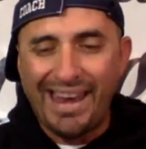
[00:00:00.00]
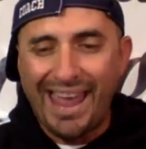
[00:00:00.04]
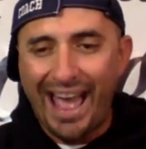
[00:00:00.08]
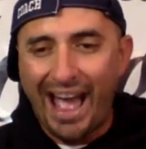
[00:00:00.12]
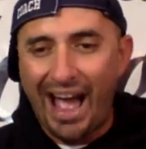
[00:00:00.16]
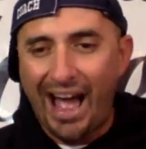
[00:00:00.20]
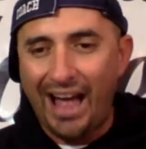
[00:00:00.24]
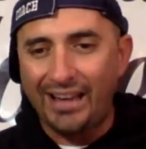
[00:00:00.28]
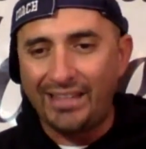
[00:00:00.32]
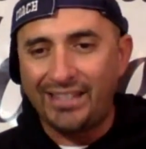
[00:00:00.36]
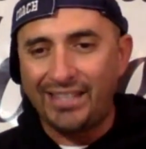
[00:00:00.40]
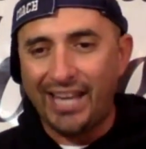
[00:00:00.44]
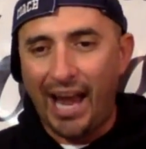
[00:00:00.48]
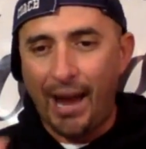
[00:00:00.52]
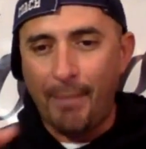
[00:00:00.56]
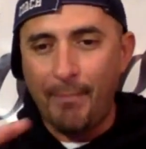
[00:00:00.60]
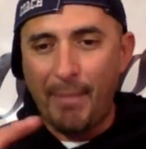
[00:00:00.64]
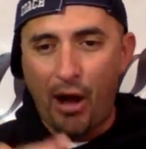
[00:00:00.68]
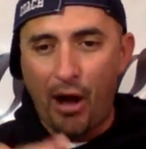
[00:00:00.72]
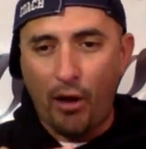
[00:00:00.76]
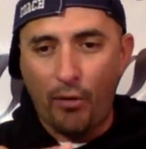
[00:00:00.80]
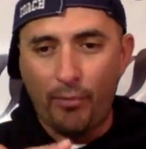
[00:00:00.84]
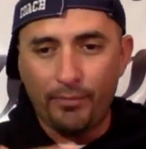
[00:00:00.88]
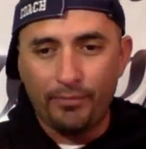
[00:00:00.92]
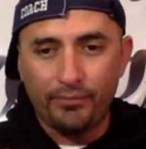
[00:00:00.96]
But now,
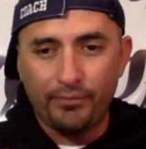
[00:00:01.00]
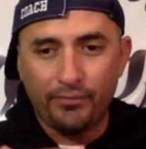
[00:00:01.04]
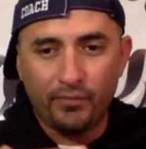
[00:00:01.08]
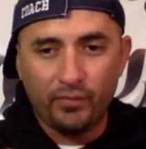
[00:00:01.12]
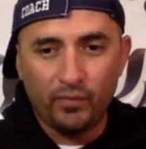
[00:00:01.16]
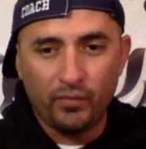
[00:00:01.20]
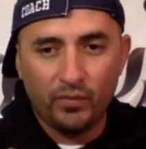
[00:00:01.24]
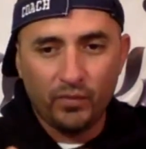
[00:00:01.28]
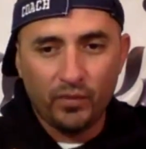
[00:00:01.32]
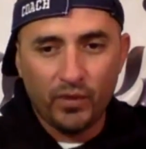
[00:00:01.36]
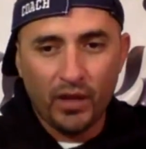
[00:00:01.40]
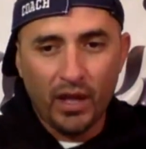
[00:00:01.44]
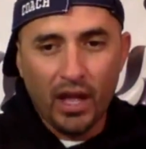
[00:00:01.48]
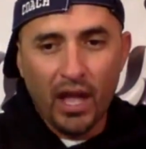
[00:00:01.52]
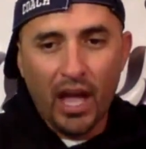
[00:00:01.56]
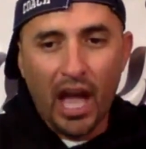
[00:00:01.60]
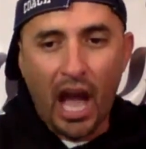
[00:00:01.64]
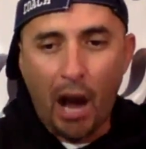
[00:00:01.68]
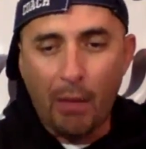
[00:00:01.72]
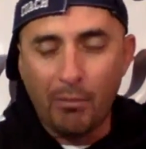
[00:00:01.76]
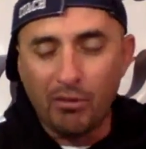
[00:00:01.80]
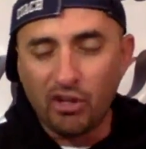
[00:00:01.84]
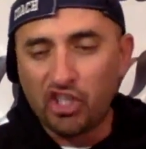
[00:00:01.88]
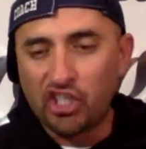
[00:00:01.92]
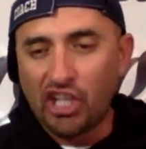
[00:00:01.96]
time out.
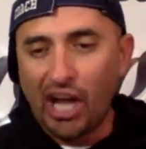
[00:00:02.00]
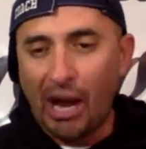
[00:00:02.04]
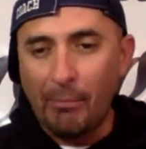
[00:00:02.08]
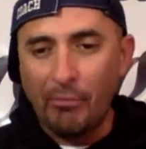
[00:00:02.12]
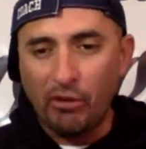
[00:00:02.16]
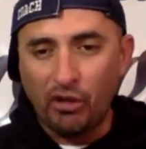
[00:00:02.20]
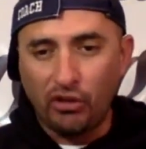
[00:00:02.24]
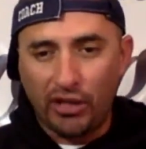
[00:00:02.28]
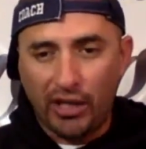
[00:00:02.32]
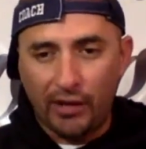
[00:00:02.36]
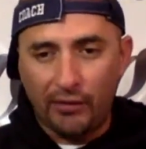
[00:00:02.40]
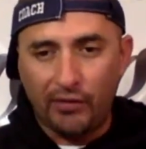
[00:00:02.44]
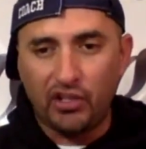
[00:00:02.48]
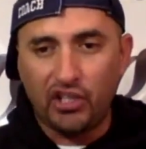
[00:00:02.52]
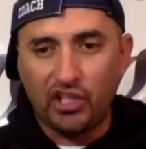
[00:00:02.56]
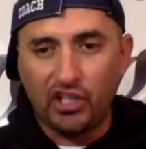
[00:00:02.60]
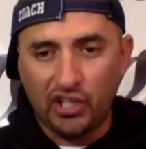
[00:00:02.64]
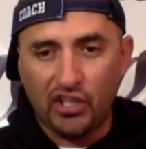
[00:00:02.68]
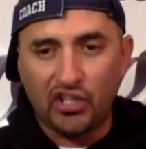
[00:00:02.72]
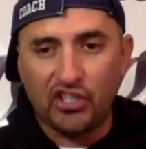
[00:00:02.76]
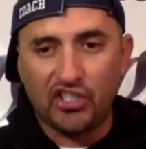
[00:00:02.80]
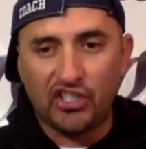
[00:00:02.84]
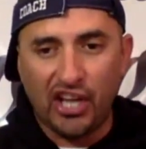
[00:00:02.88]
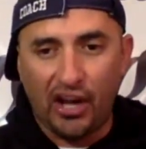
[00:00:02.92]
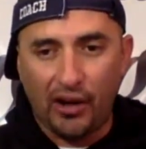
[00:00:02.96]
How much time are you
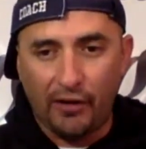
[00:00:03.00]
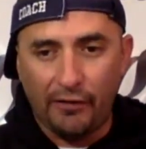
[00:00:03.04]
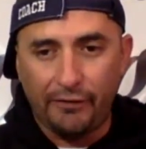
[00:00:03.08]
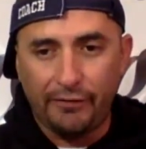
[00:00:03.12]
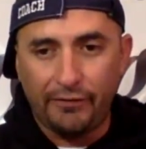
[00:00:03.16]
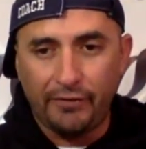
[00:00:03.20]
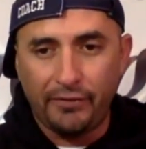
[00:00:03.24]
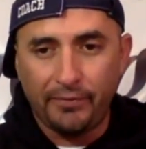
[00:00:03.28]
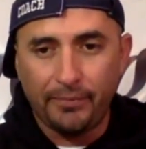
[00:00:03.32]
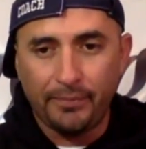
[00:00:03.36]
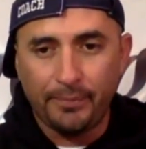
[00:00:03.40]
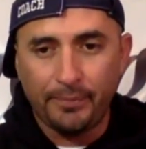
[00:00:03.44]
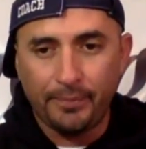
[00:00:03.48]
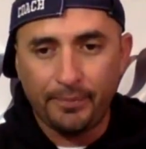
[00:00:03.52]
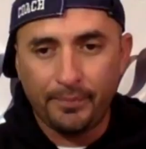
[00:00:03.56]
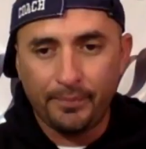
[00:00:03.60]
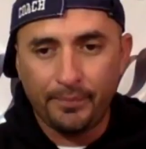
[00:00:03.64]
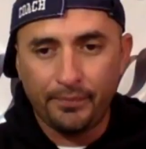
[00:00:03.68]
giving to yourself?